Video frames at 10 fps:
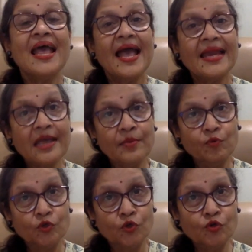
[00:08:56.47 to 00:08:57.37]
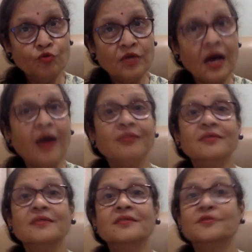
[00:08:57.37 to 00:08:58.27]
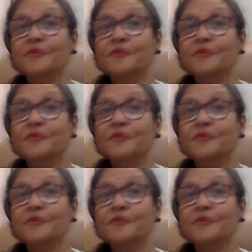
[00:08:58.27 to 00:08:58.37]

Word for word: and I would do the others,